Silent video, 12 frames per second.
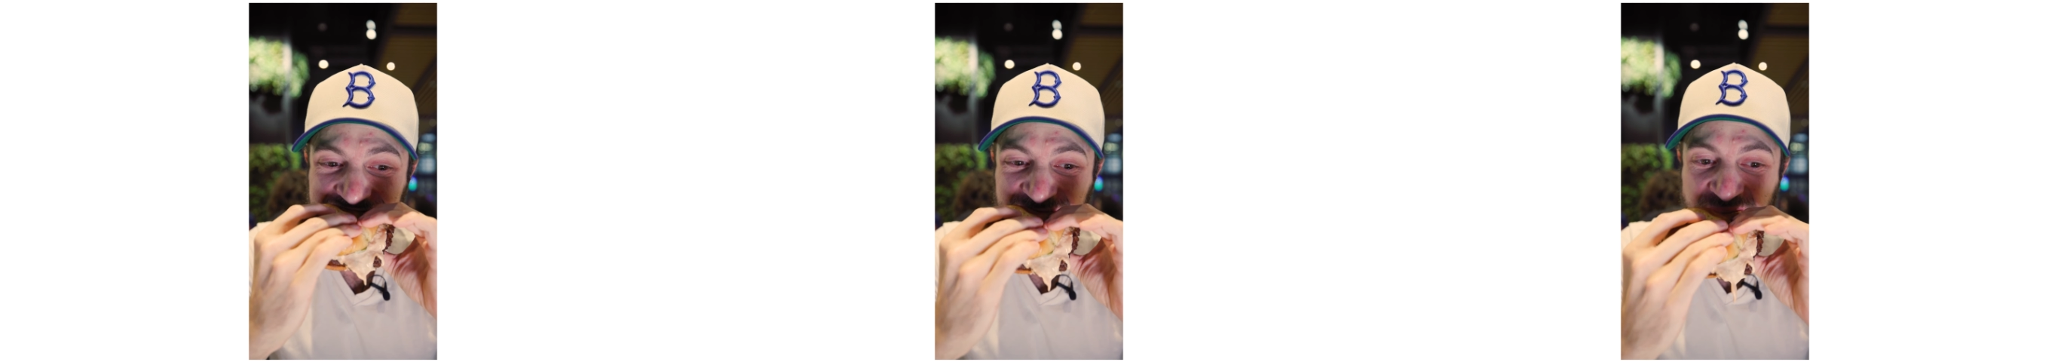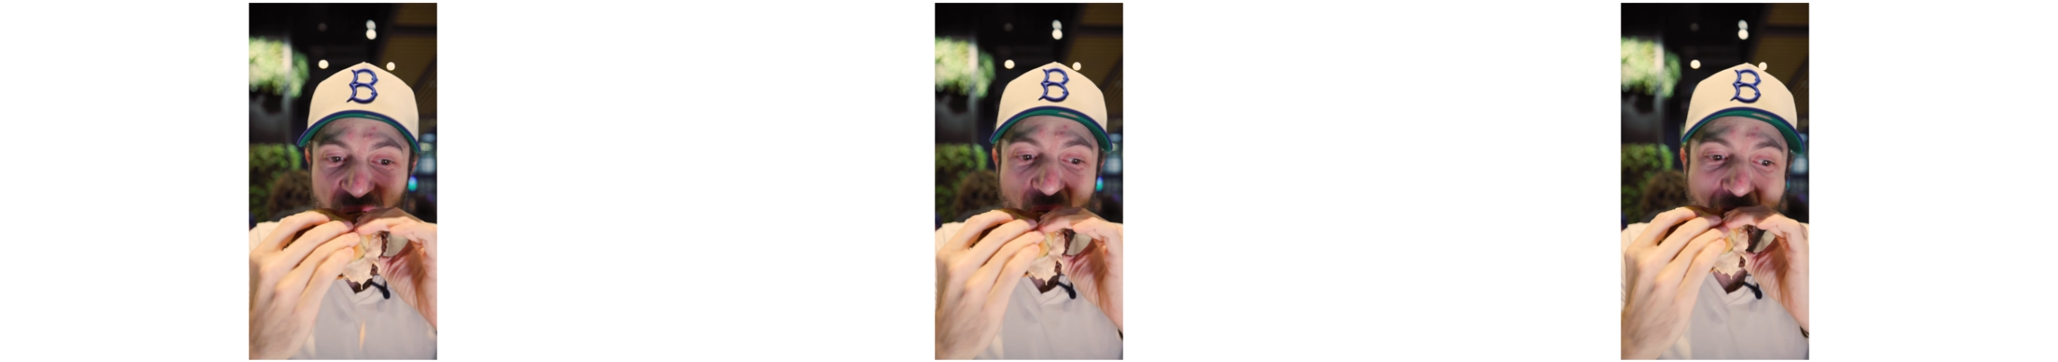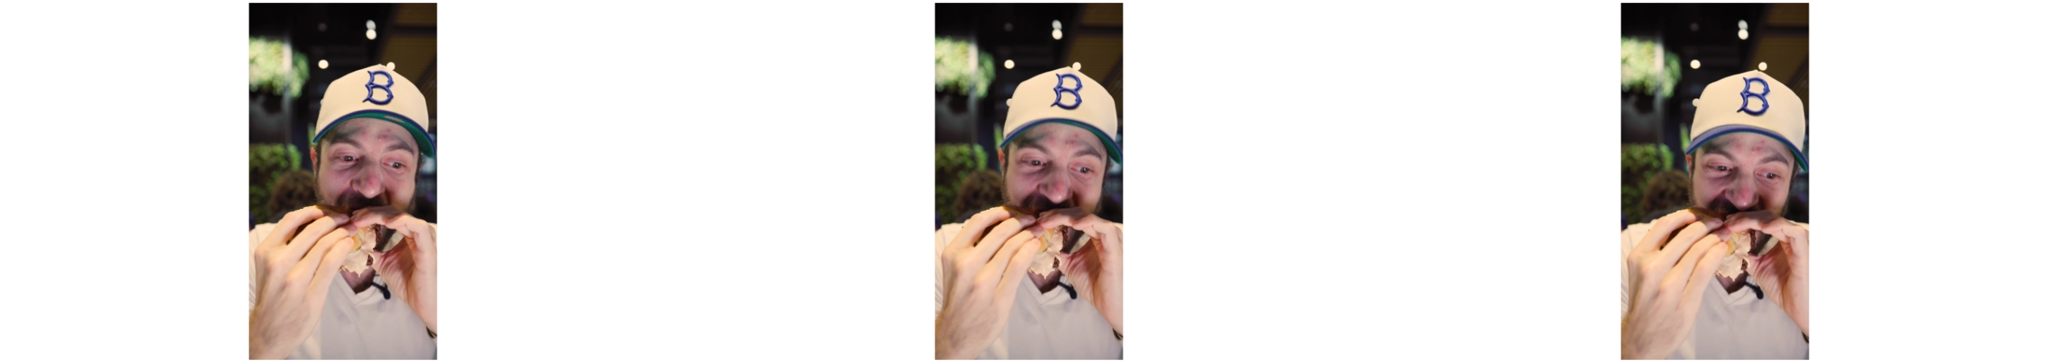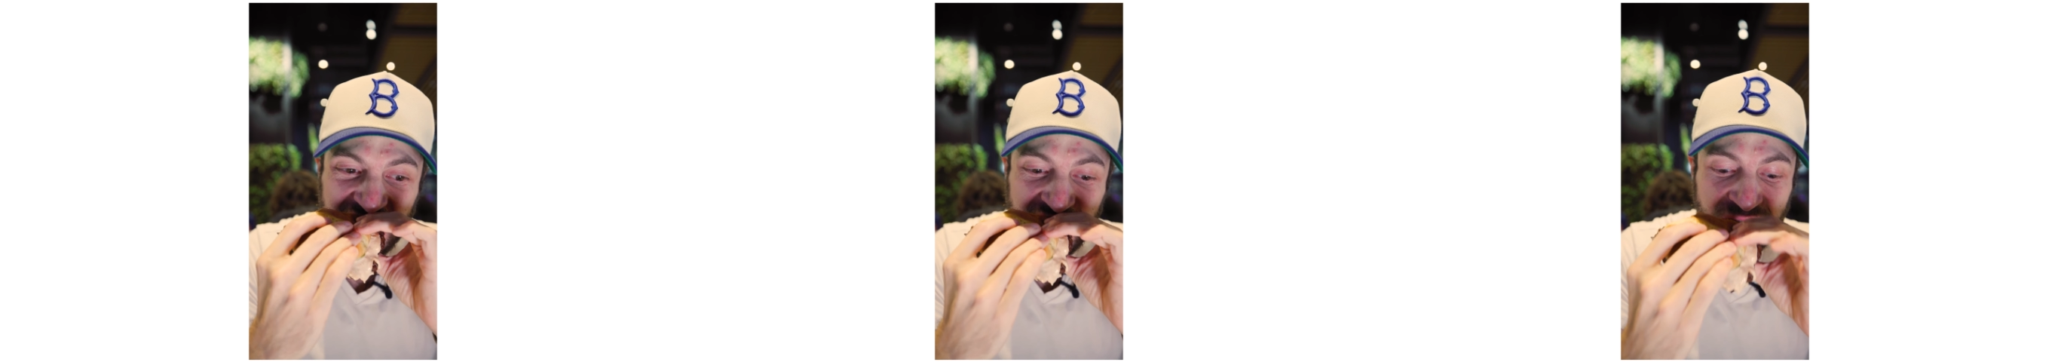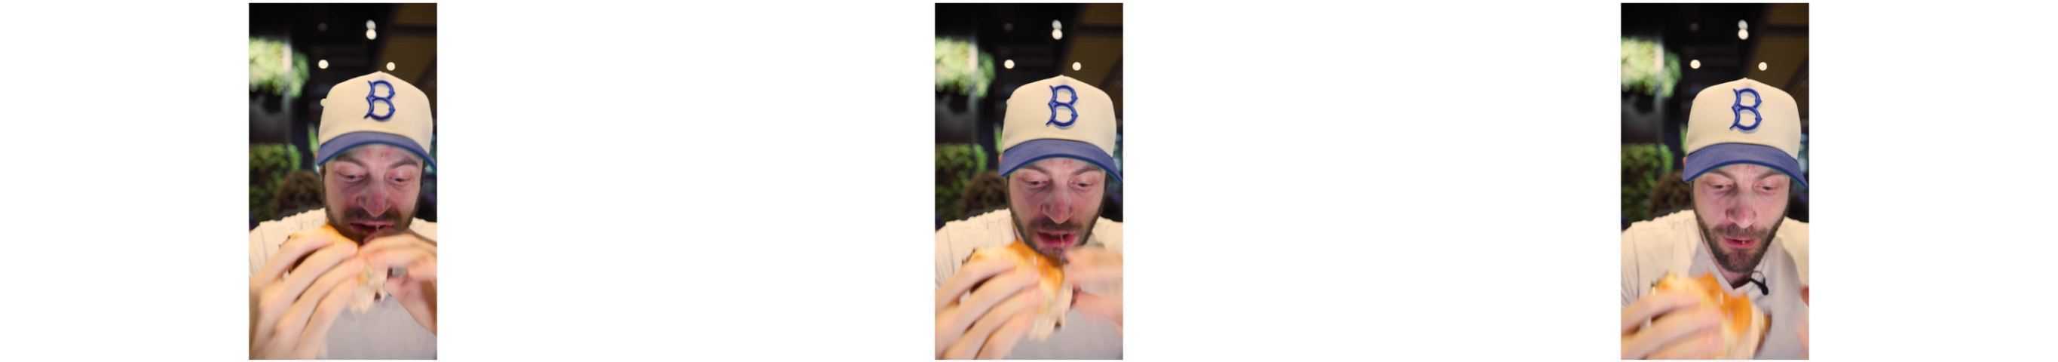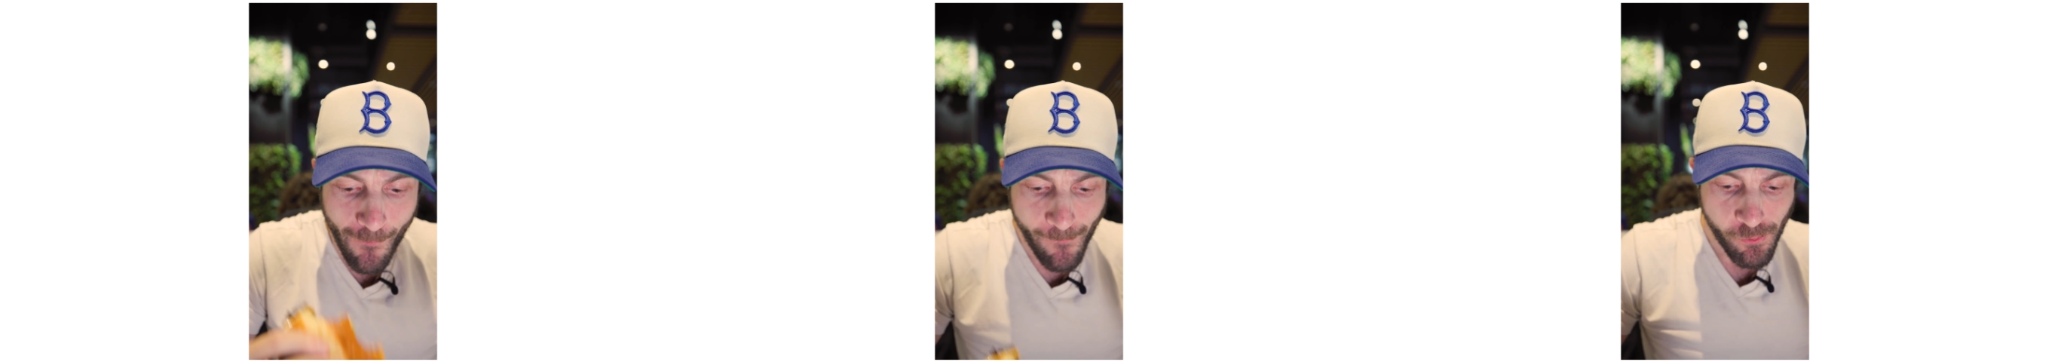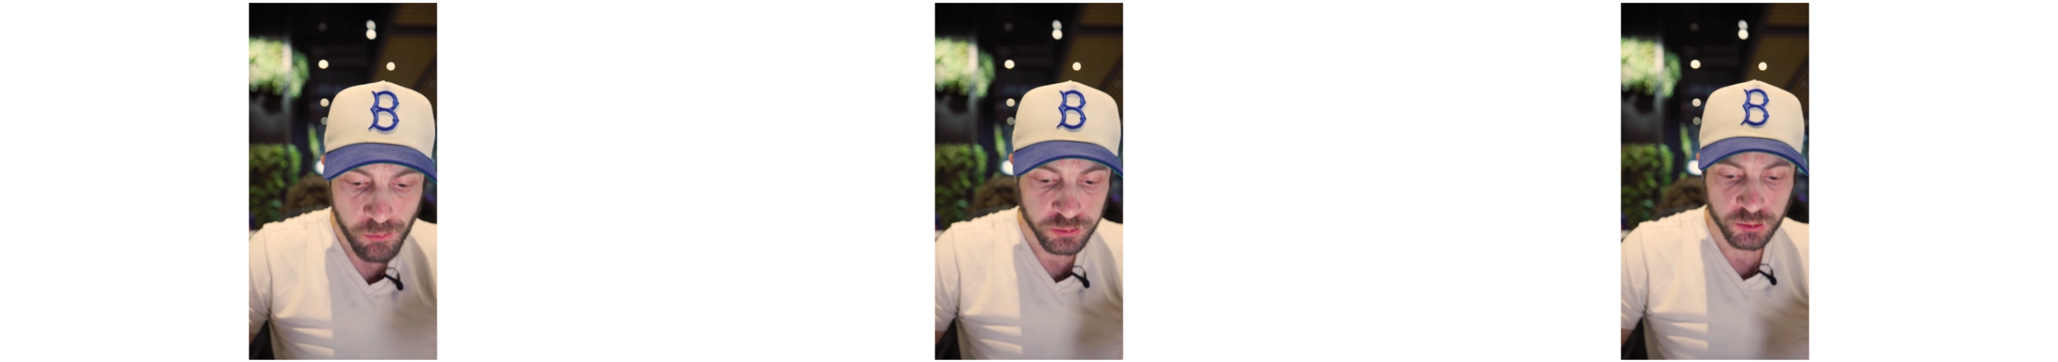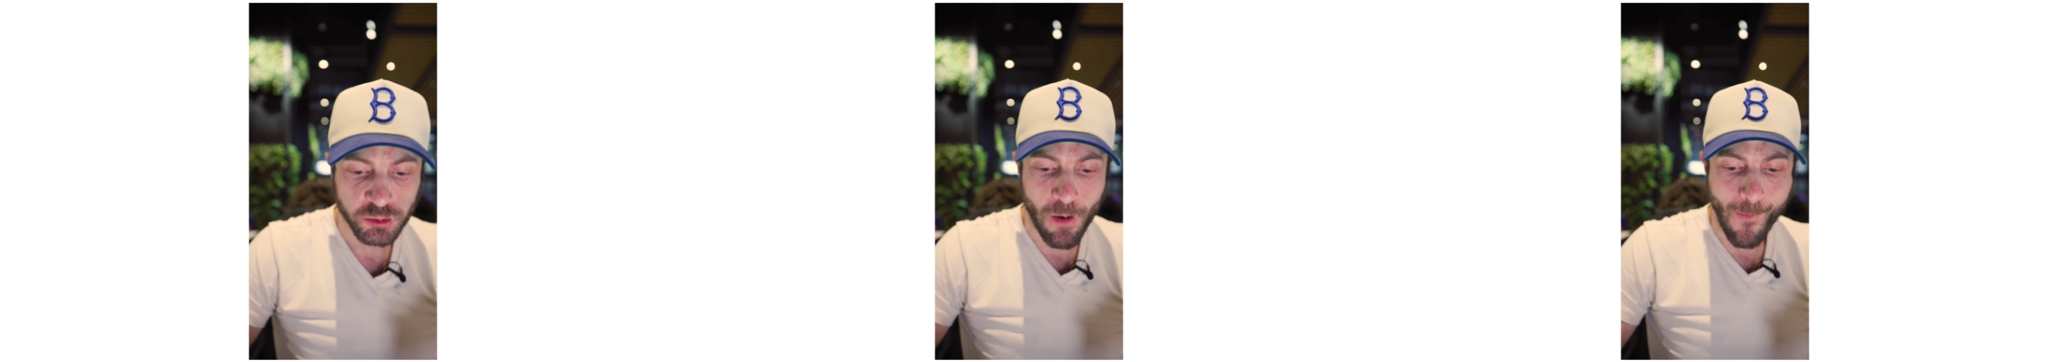That feels good. That feels
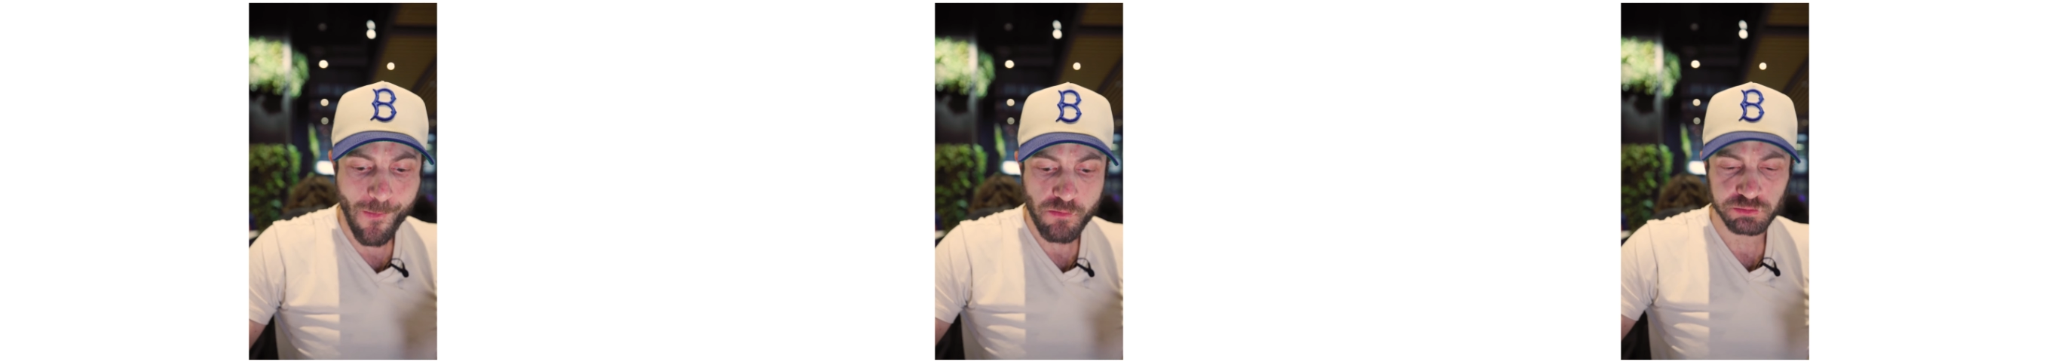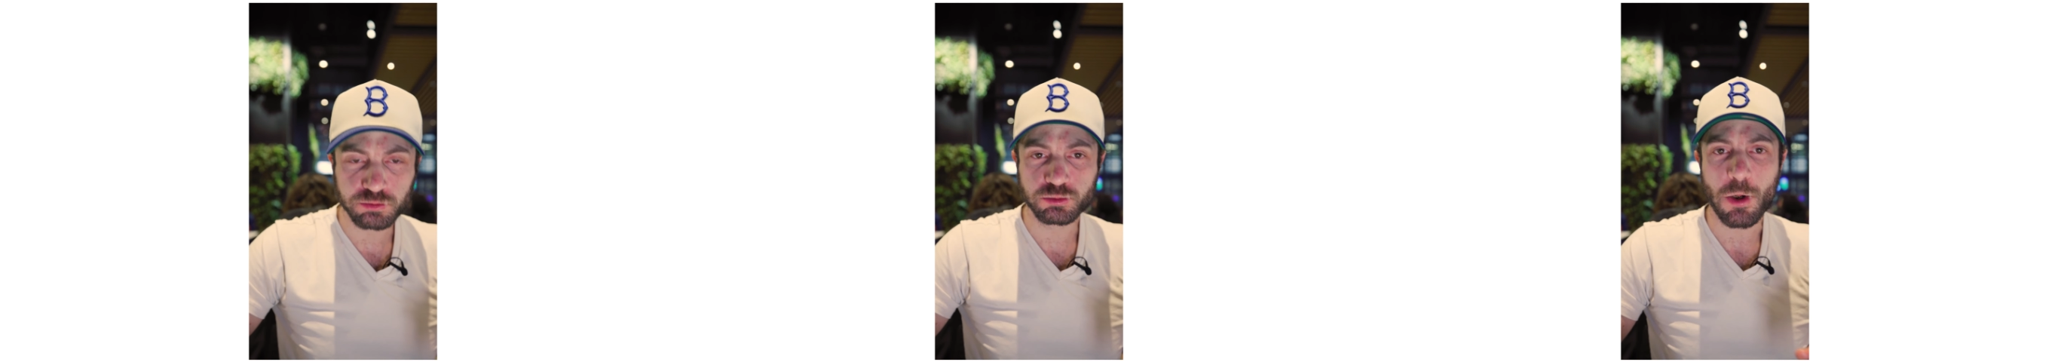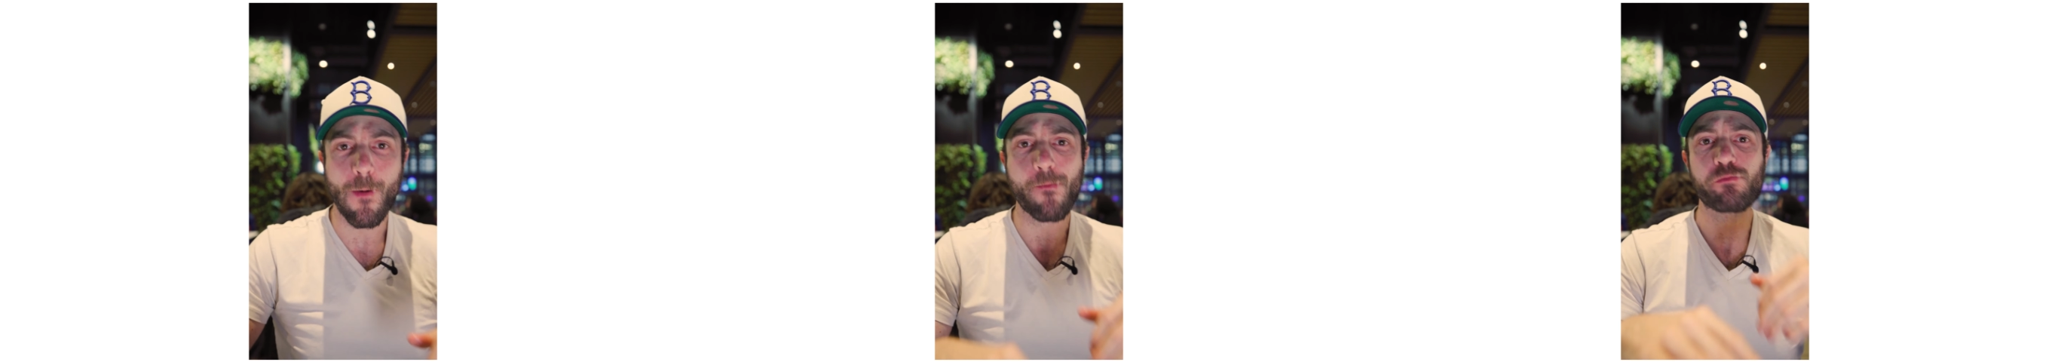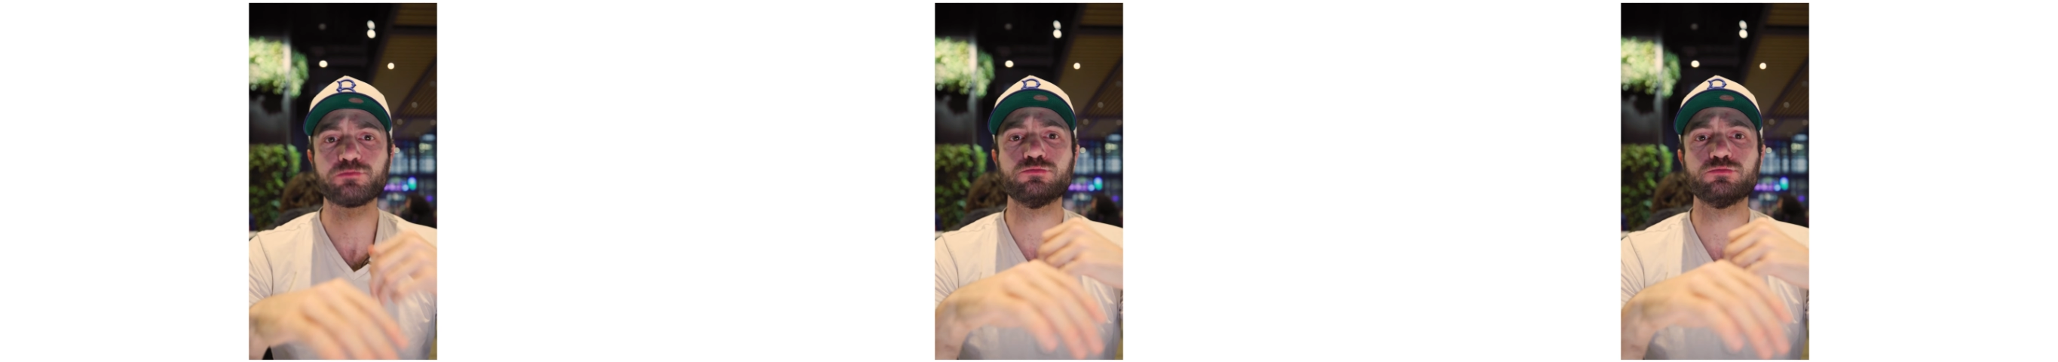very, very, very good.